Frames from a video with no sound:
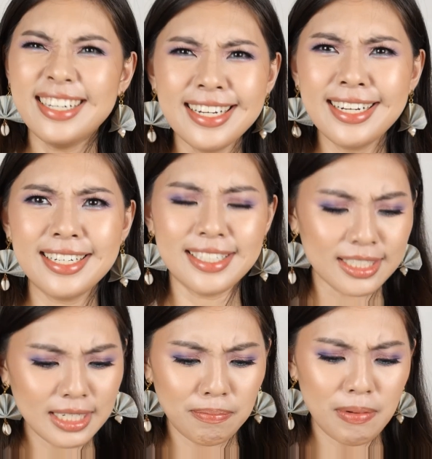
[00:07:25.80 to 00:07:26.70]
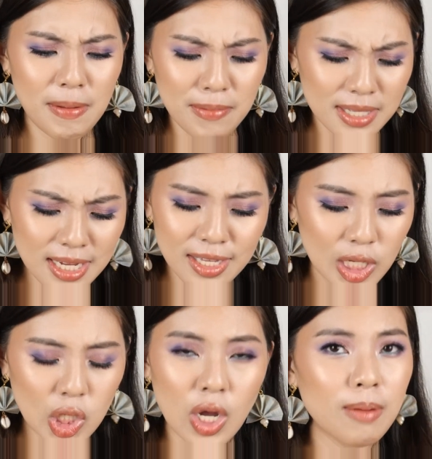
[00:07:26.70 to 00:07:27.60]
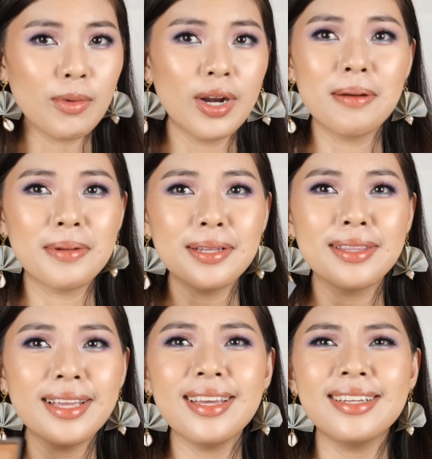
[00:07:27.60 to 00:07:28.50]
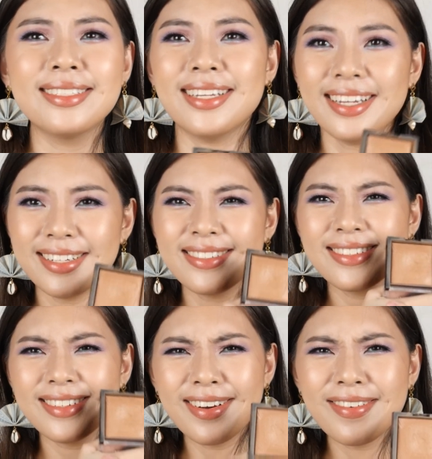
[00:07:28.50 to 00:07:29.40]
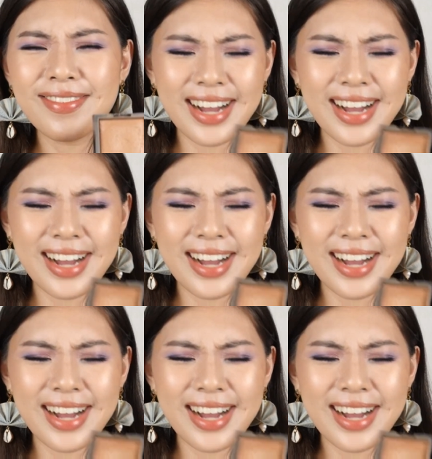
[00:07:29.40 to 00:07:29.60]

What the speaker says: Ah! People need to talk more about this! I don't know